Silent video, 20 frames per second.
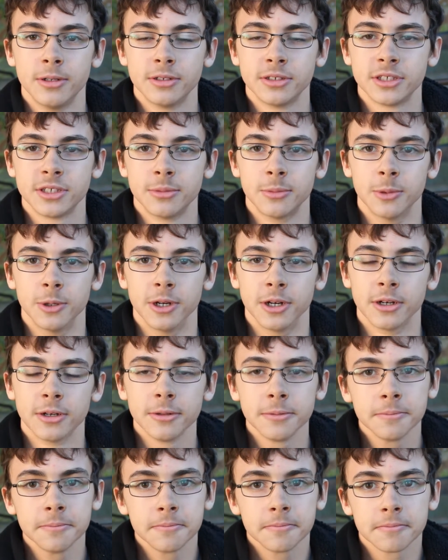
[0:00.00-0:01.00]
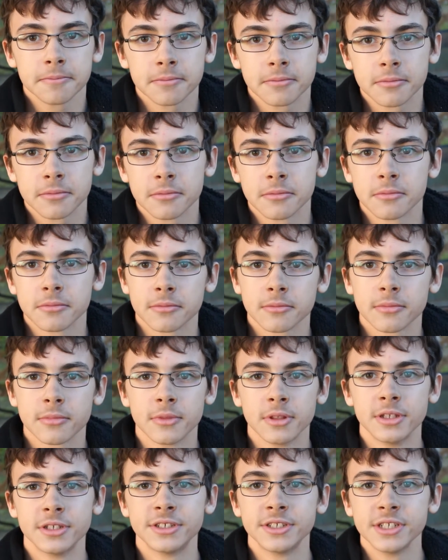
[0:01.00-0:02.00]
somewhere.
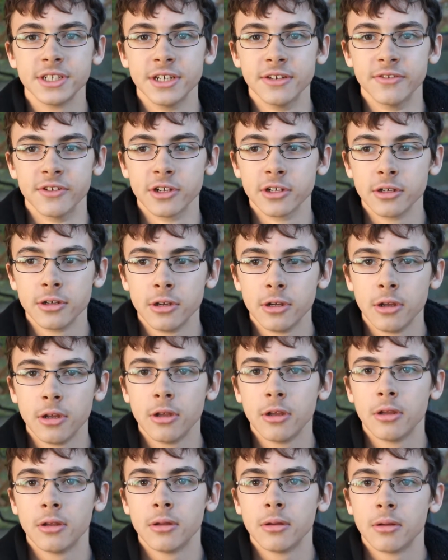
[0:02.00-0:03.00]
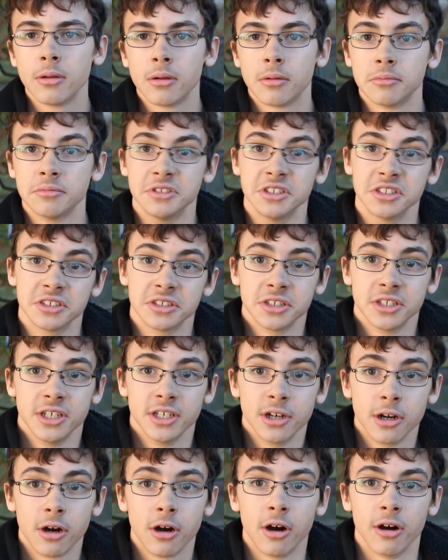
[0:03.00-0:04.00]
It's a given, just to
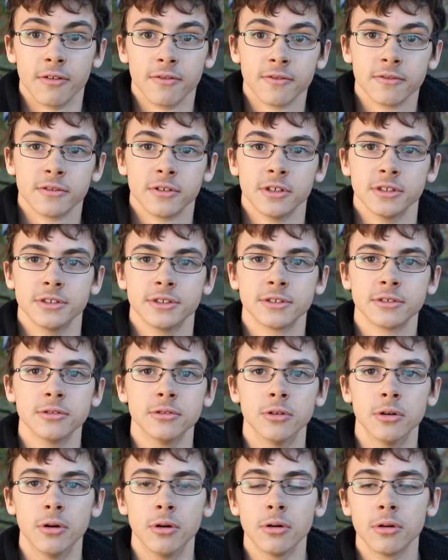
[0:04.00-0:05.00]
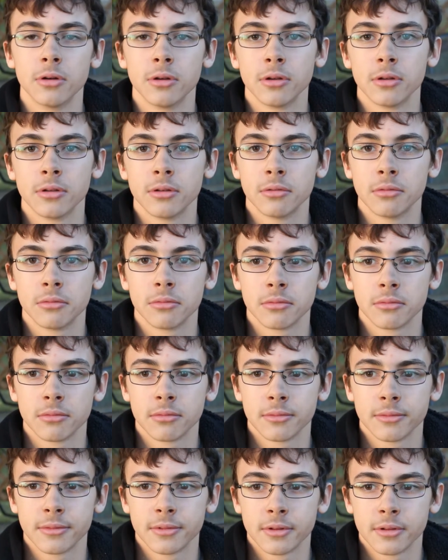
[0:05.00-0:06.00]
get off school.
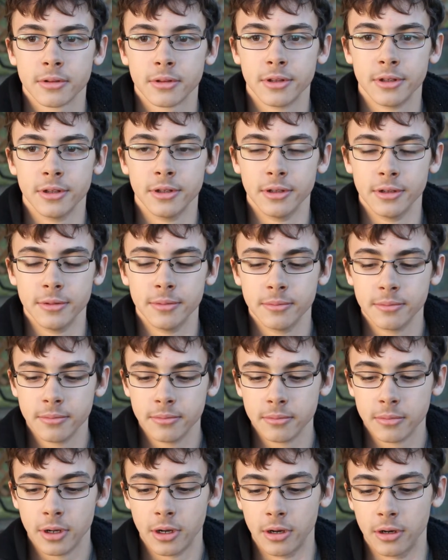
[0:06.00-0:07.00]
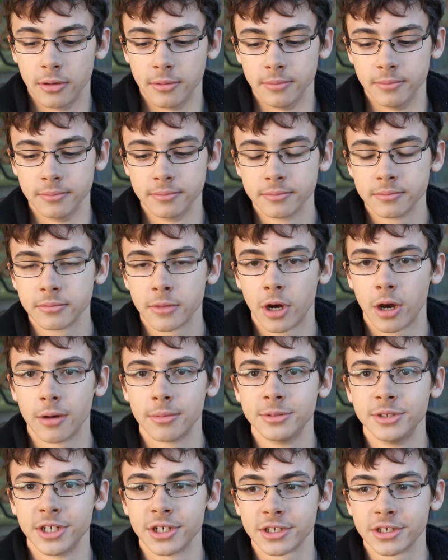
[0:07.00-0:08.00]
The
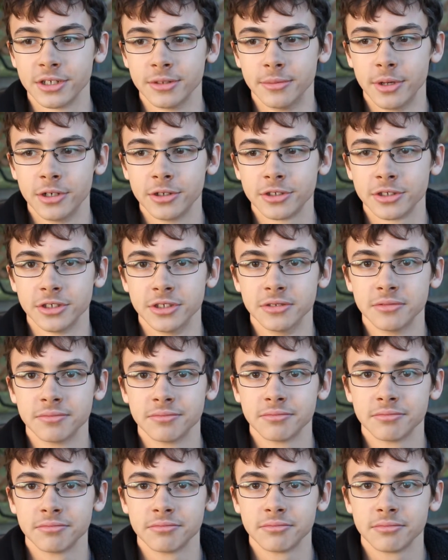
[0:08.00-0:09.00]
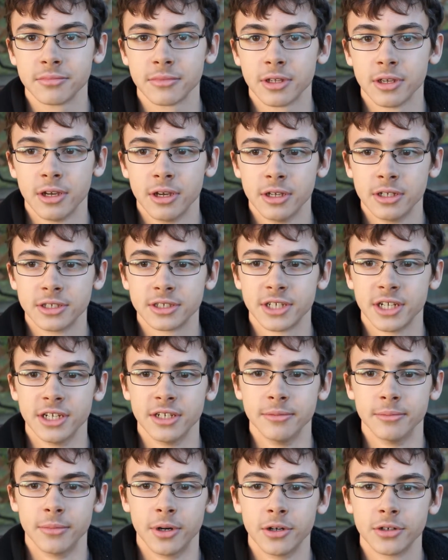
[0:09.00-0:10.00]
object in motion
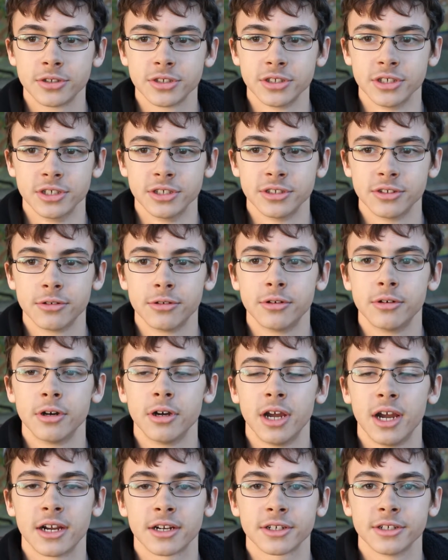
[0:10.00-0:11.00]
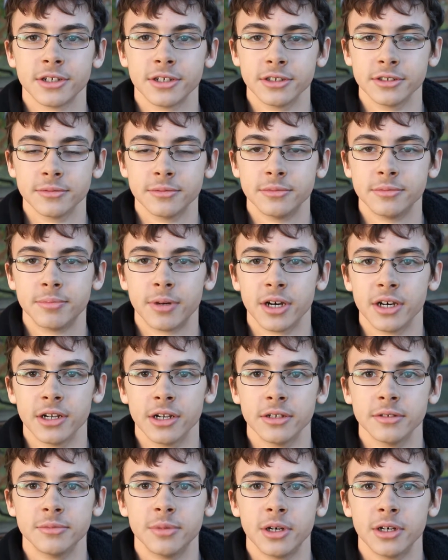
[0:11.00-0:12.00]
stayed in motion until acted on by an
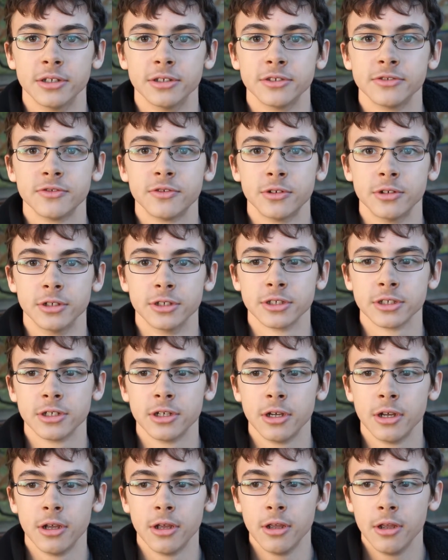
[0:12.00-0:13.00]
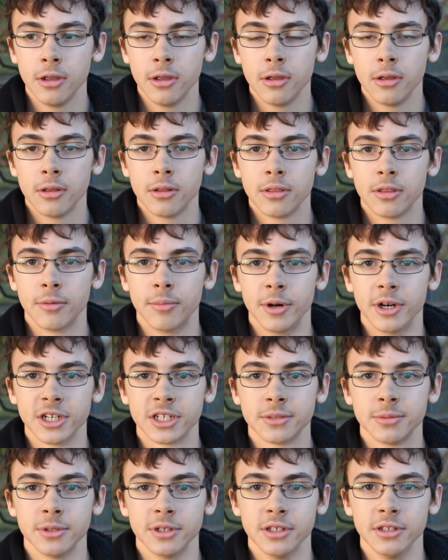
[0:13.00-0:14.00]
unbalanced force, the
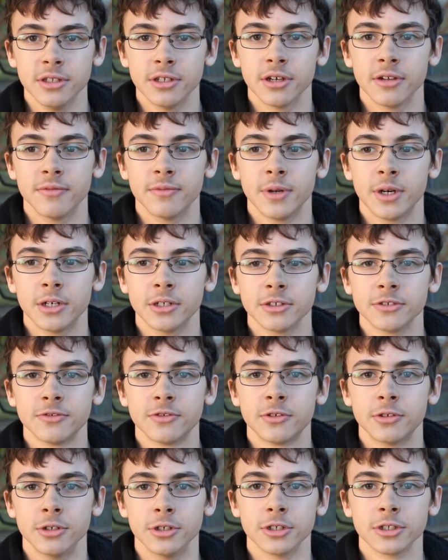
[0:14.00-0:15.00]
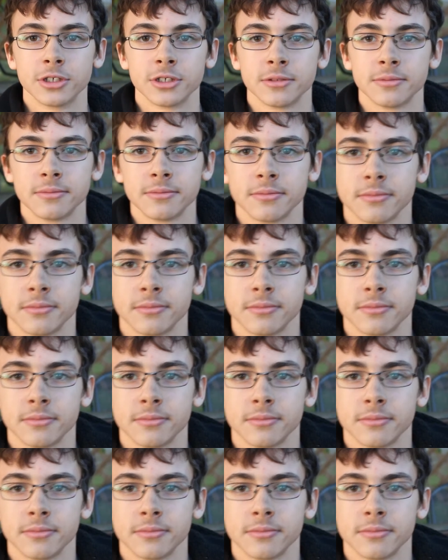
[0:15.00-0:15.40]
brakes being the unbalanced force.